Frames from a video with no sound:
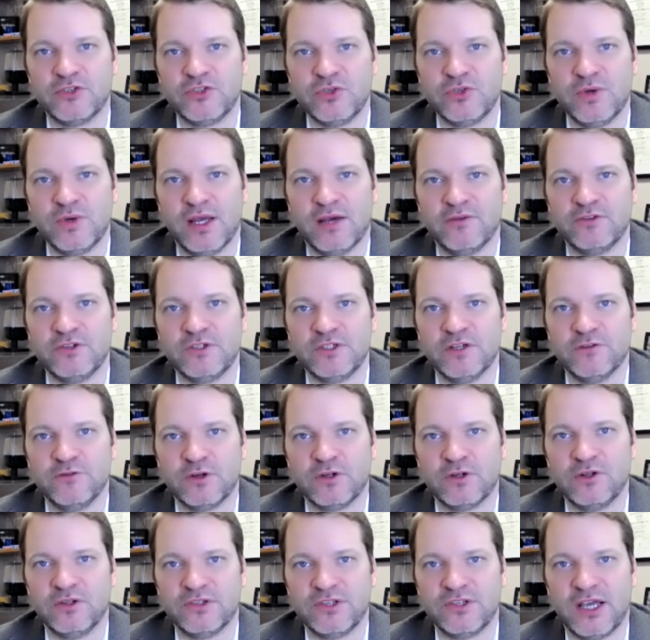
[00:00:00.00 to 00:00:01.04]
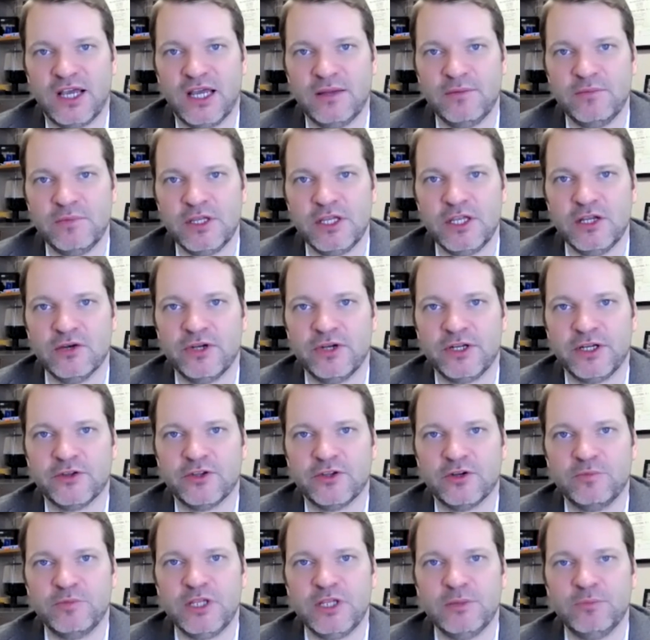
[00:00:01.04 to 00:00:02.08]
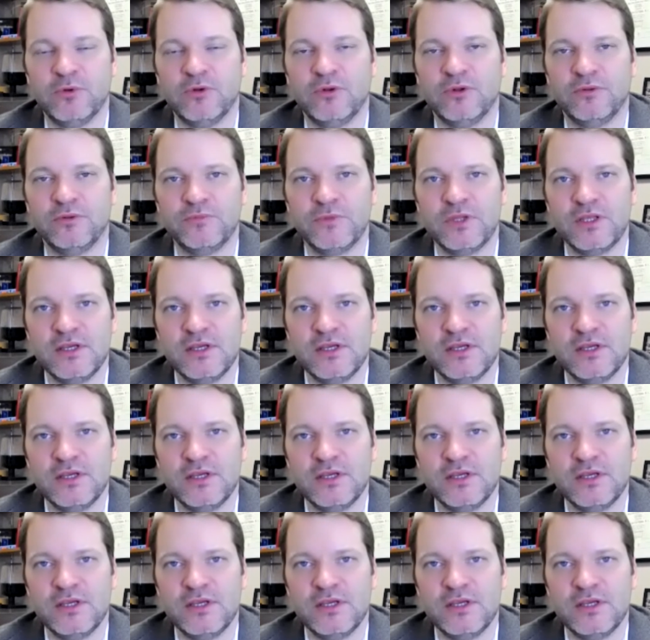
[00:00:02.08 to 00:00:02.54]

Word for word: do you have a difficult time hearing other people?